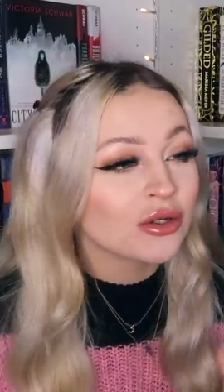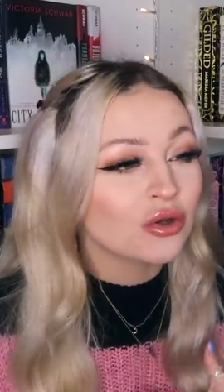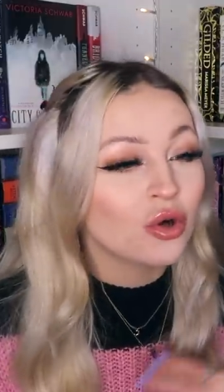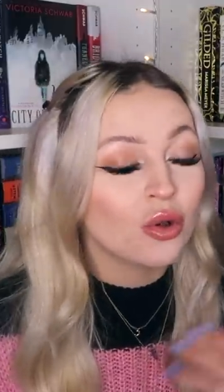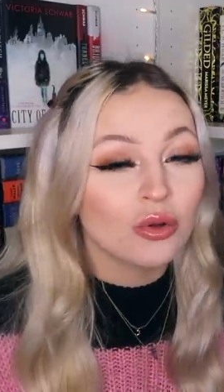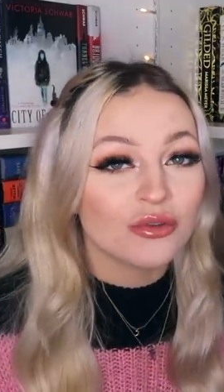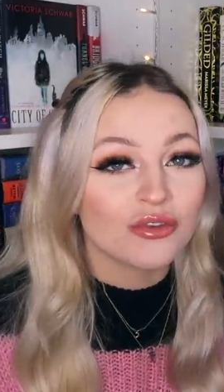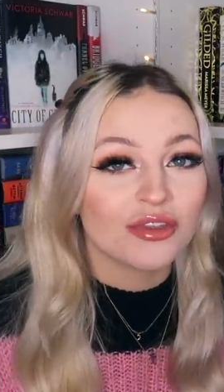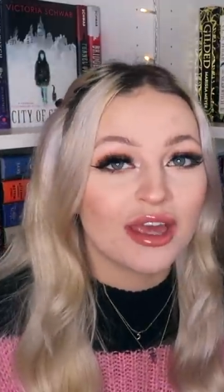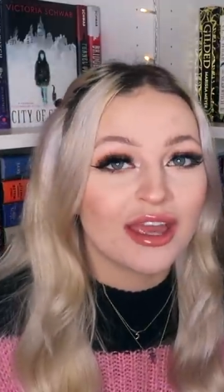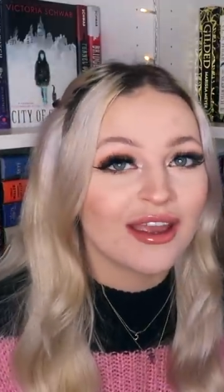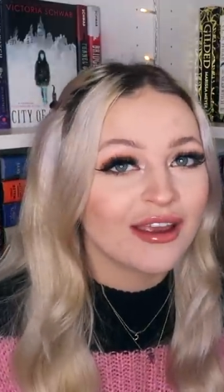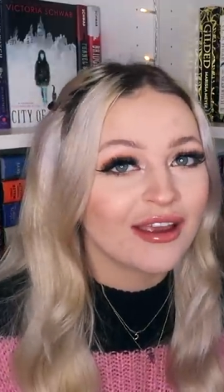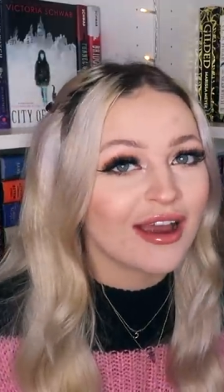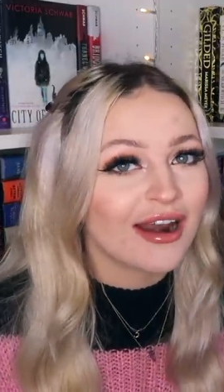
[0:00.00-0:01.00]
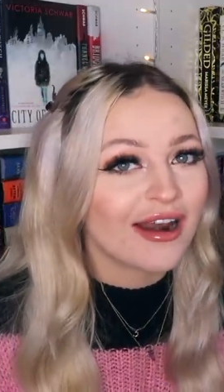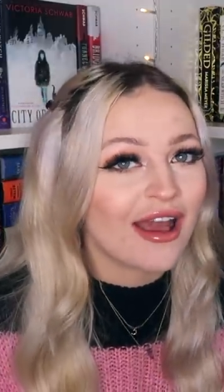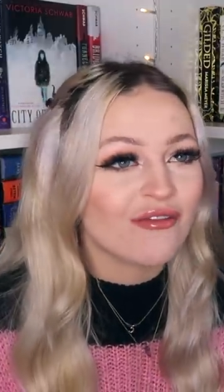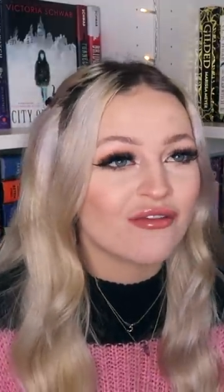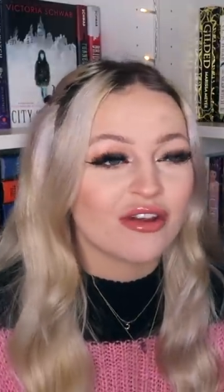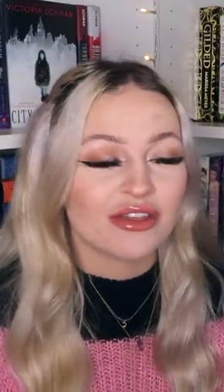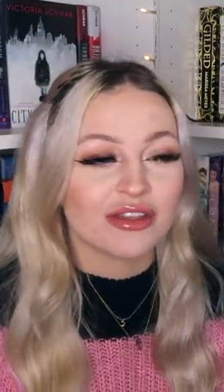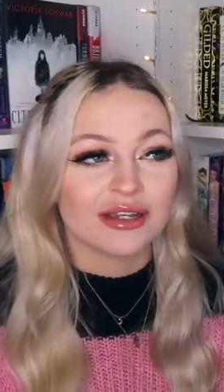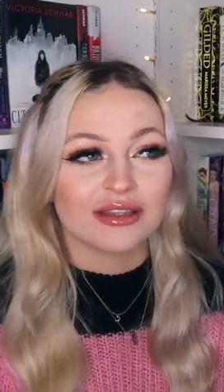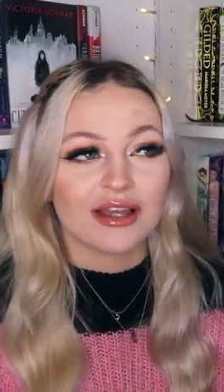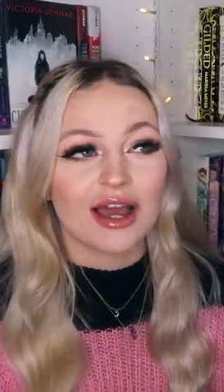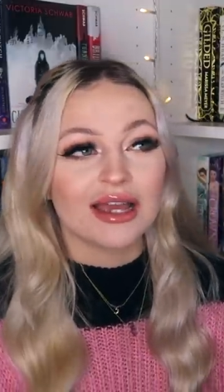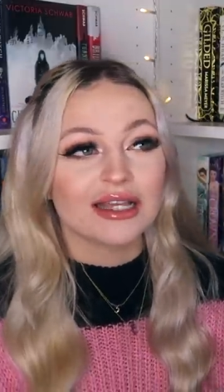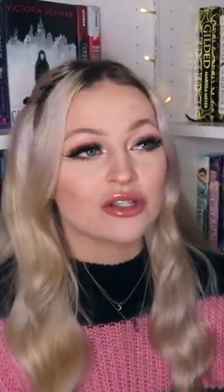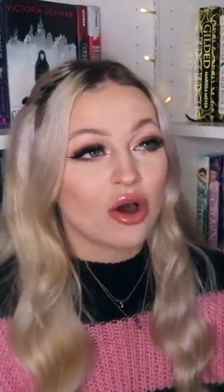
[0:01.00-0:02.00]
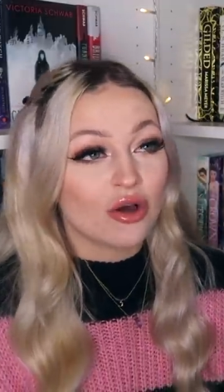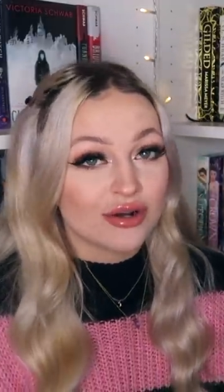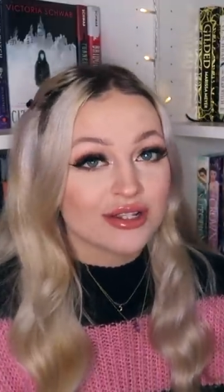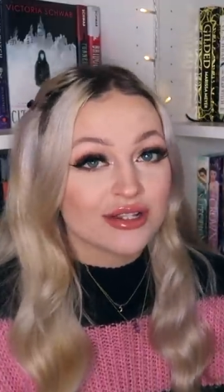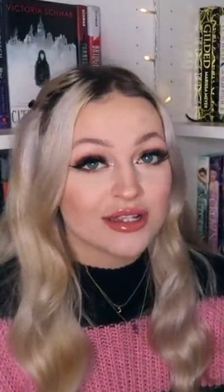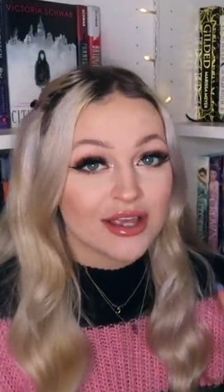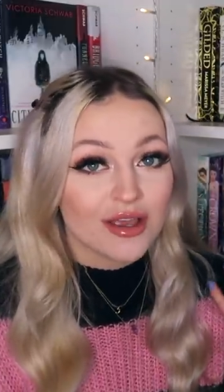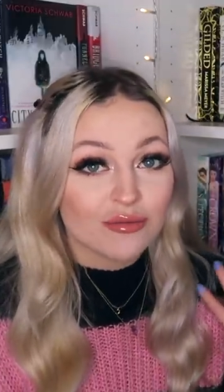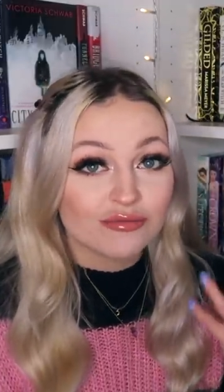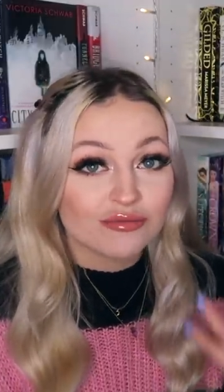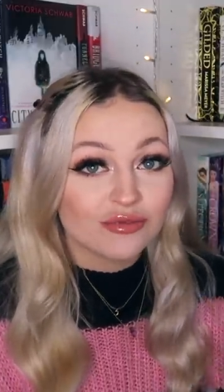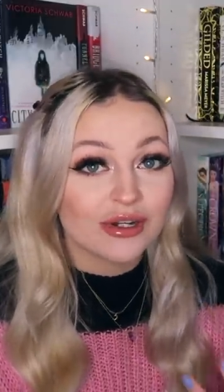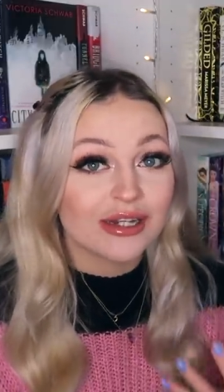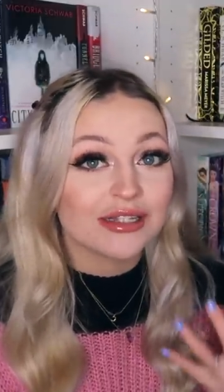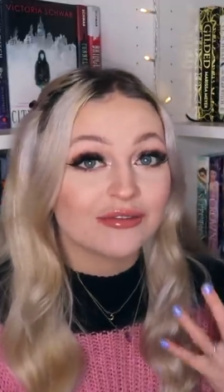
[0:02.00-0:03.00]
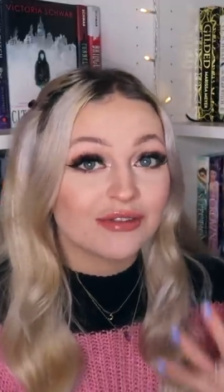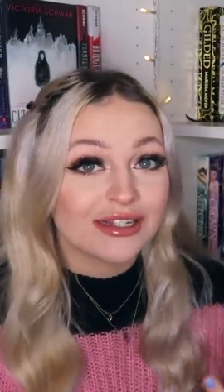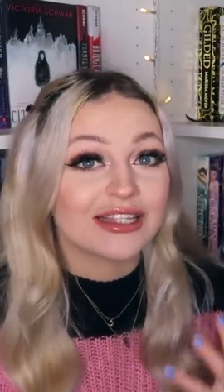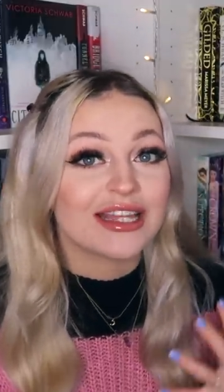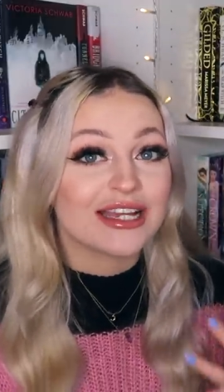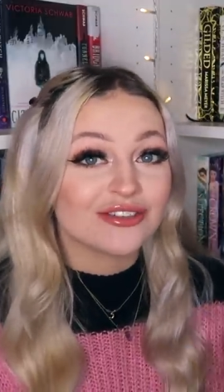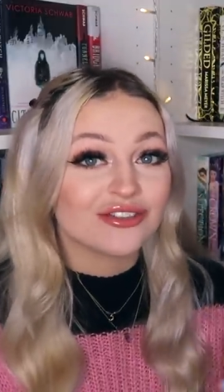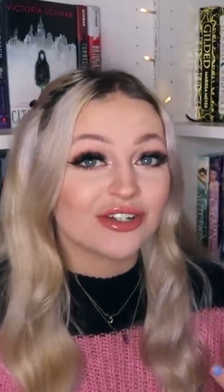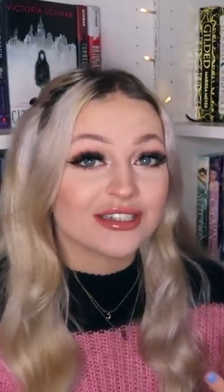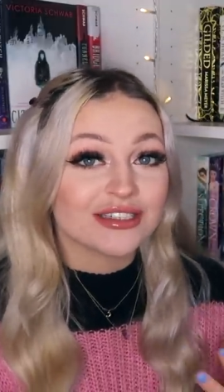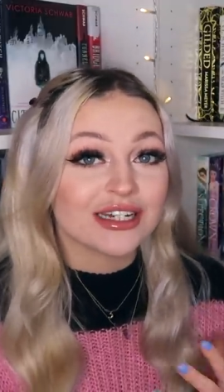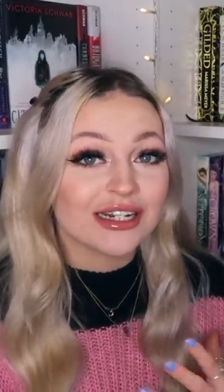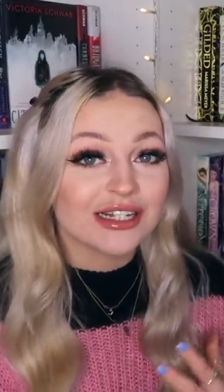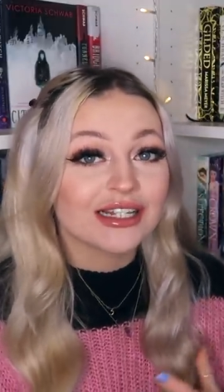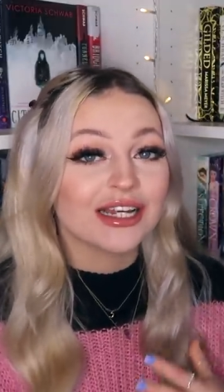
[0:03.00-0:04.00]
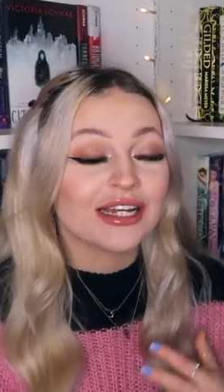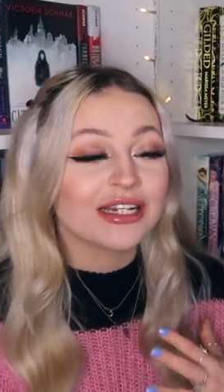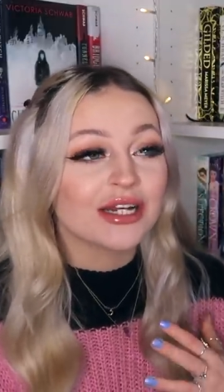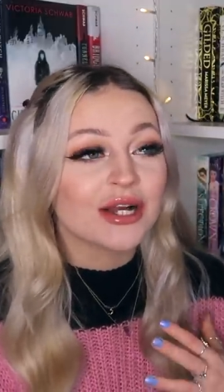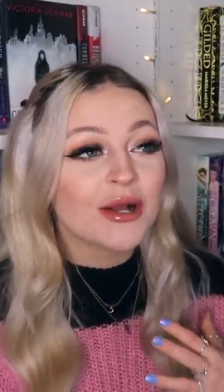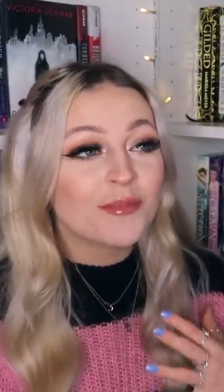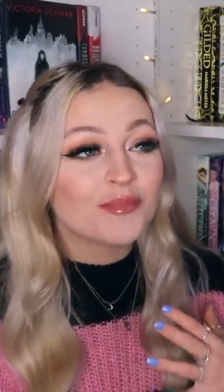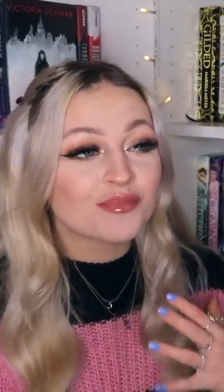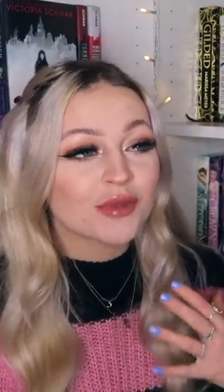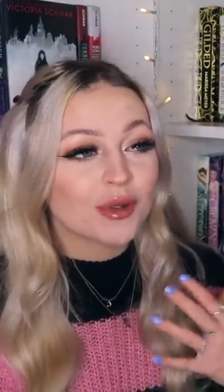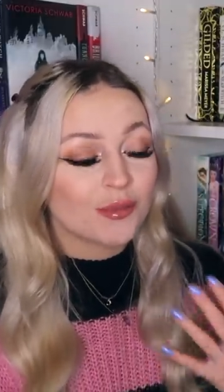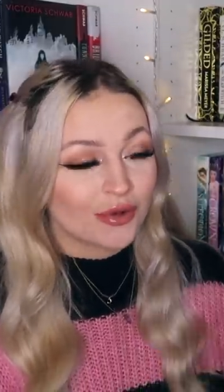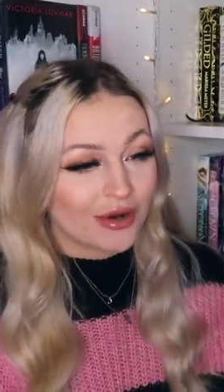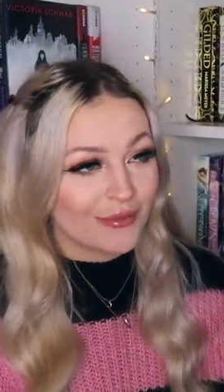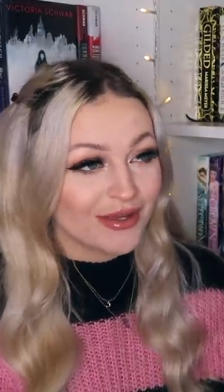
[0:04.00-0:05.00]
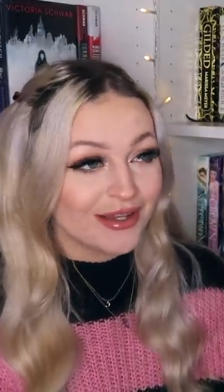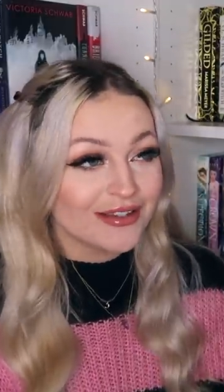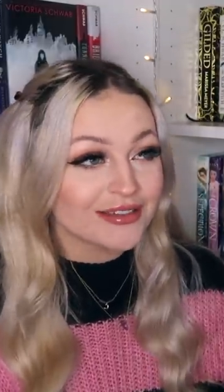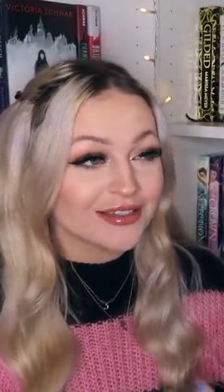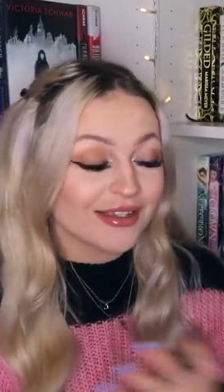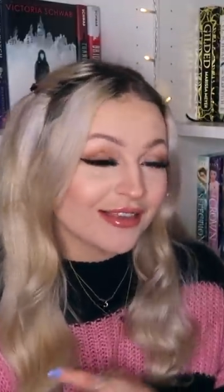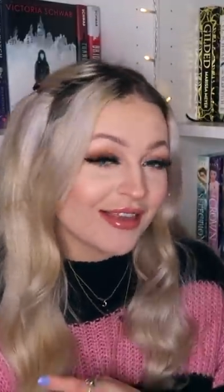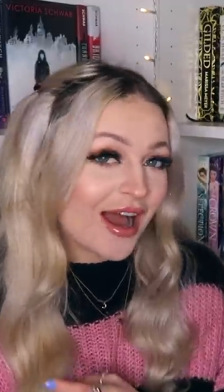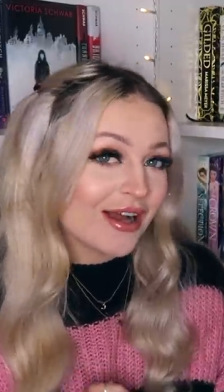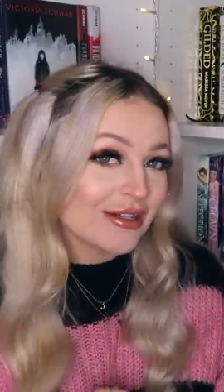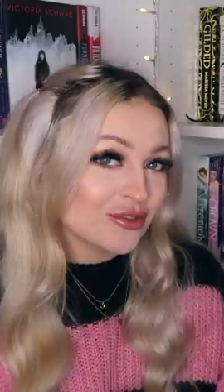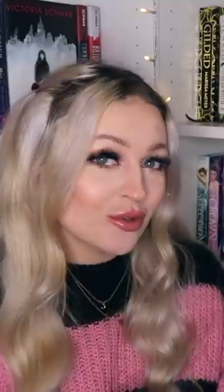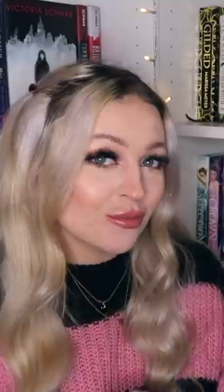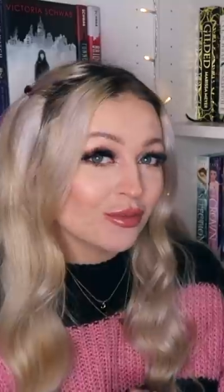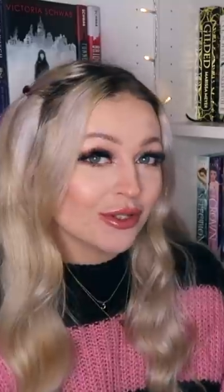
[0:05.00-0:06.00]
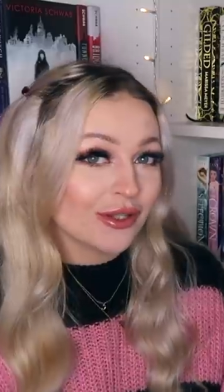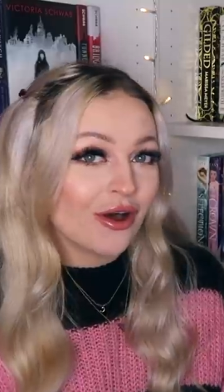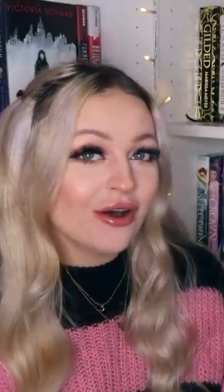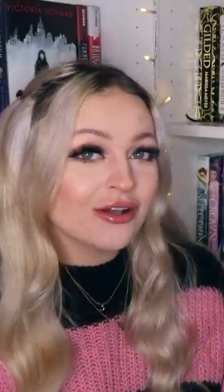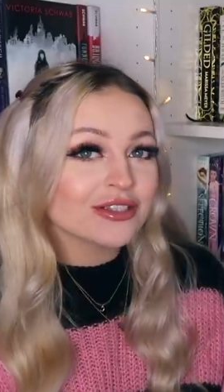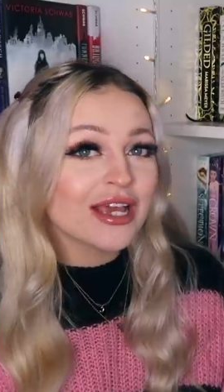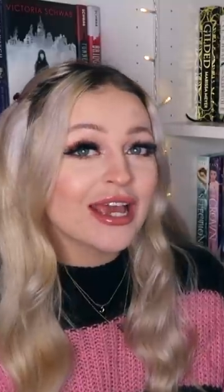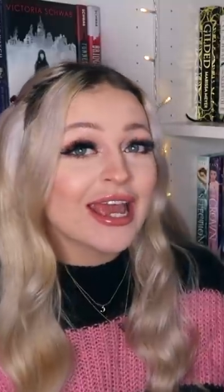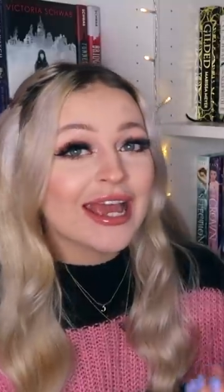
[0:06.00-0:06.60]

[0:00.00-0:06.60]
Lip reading: cult thing and everything like that is honestly really, really interesting, like premise, like the actual plot.